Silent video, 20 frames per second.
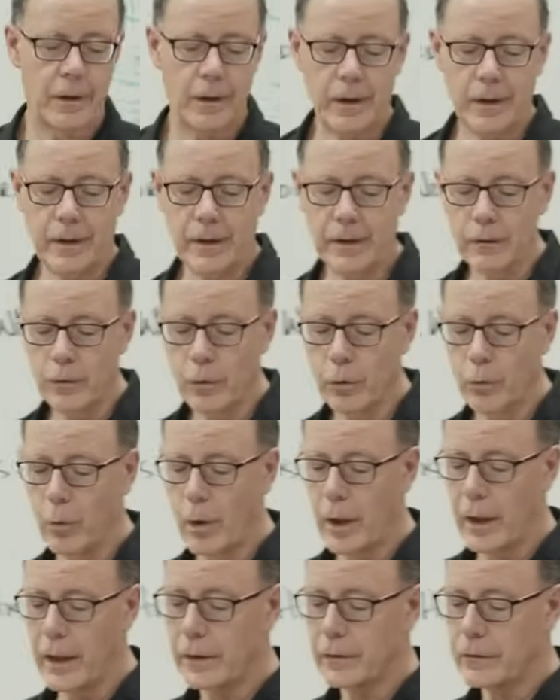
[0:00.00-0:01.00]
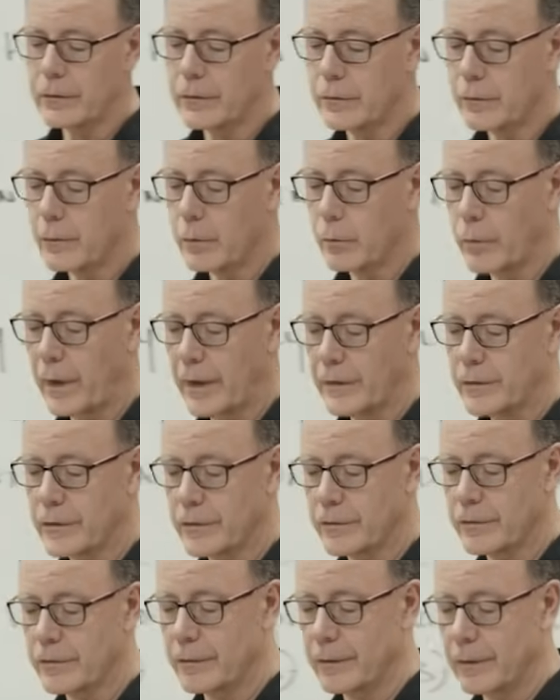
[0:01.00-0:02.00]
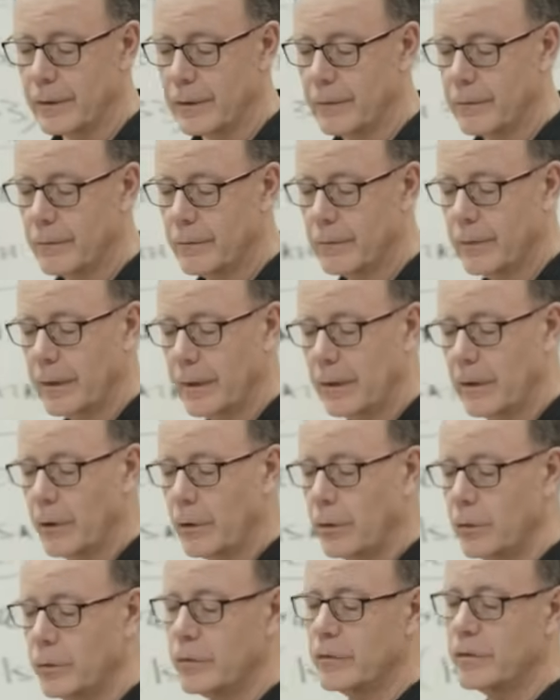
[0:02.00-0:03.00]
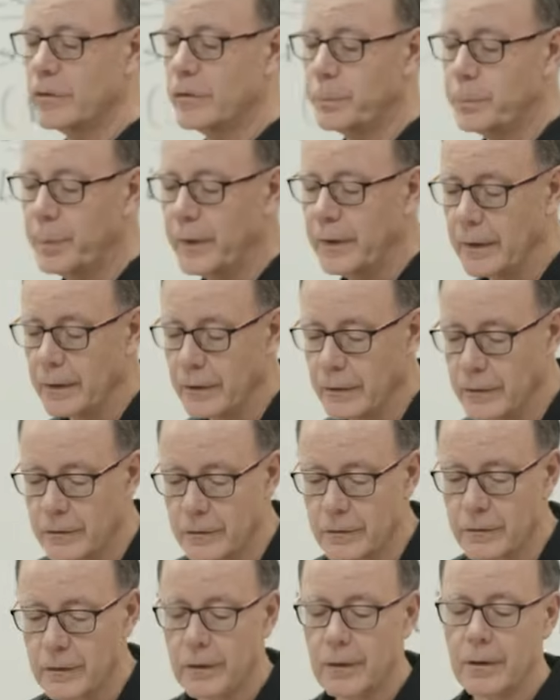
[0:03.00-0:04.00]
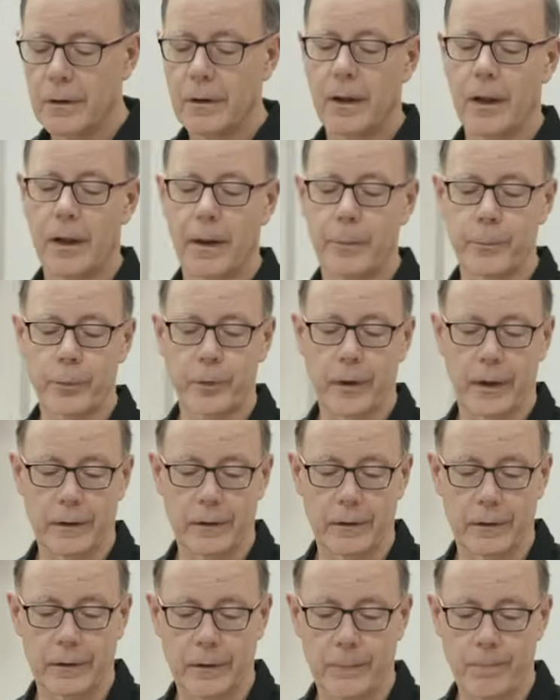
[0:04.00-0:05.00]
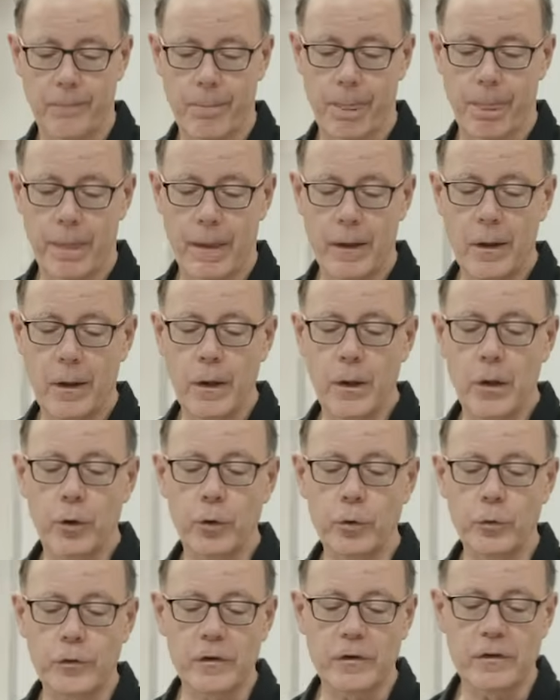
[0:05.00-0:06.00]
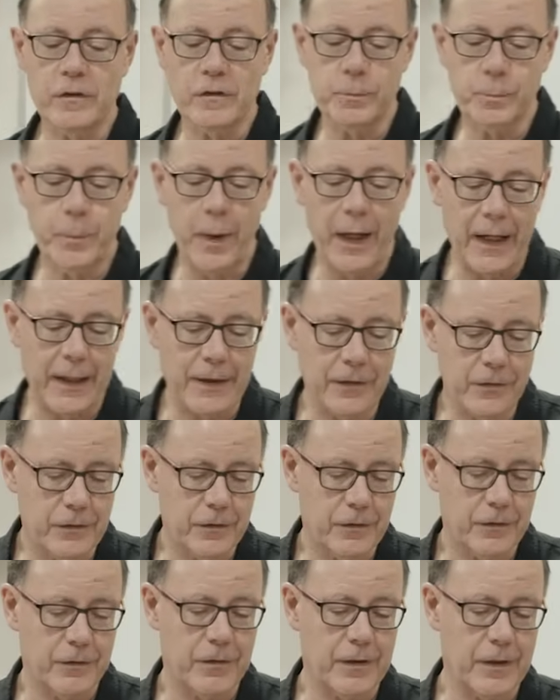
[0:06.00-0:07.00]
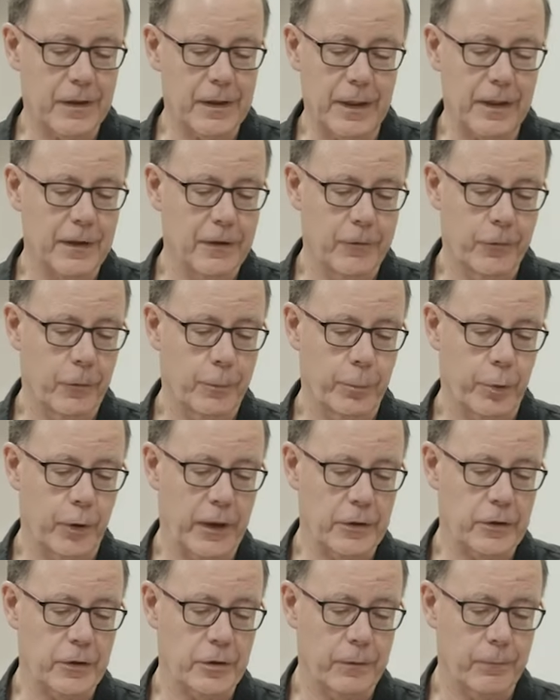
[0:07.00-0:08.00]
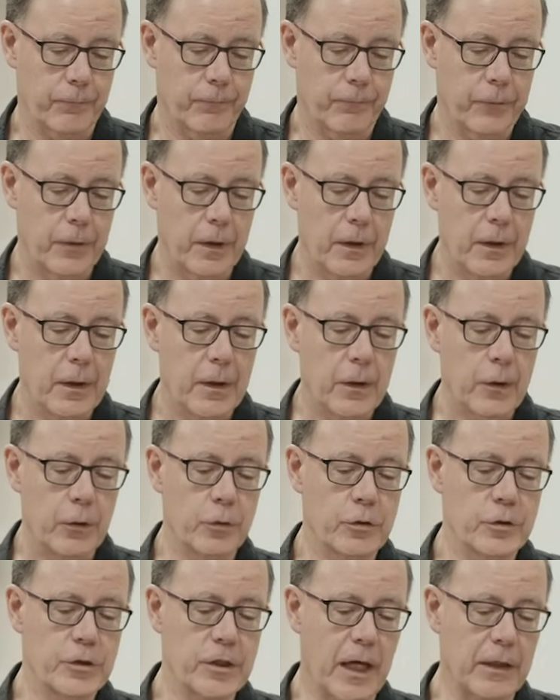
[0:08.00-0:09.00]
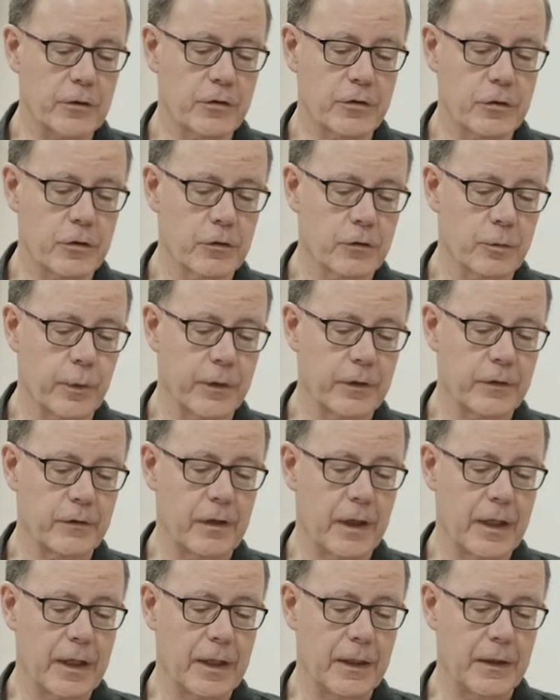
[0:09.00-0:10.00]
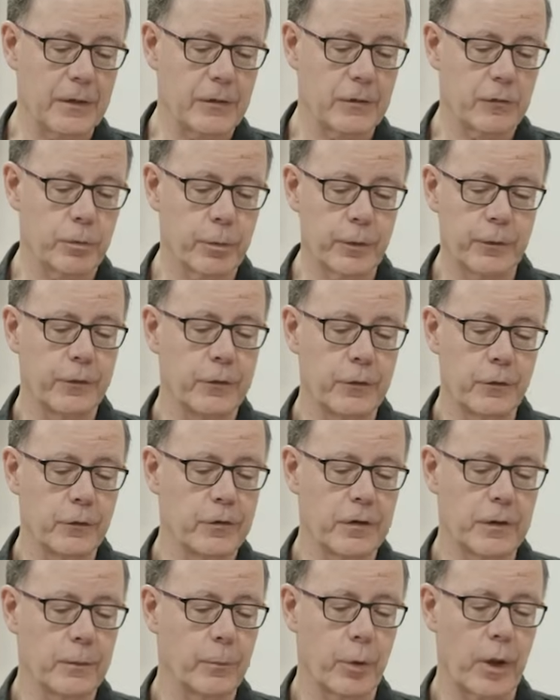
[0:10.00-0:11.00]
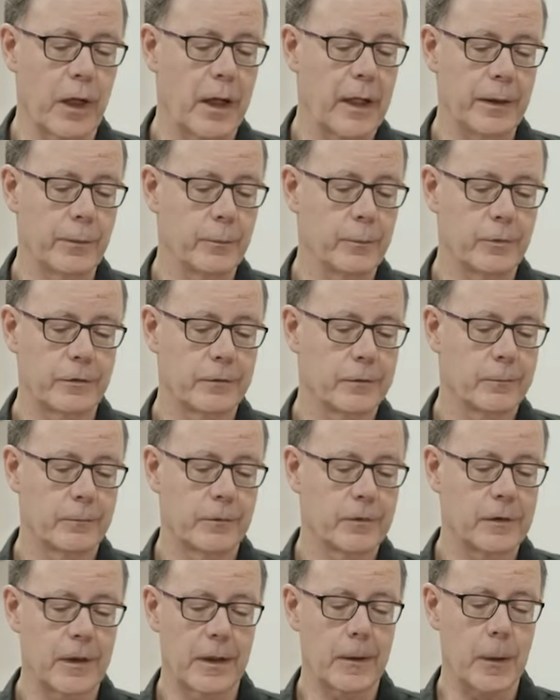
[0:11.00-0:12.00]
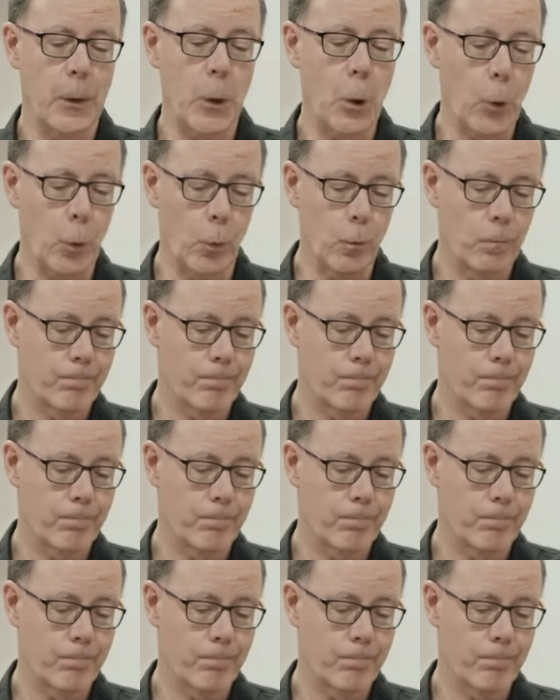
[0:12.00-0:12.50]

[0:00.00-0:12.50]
He who walks righteously, who speaks uprightly, who despises the gain of oppression, who gestures with his hands, refusing bribes, saying no,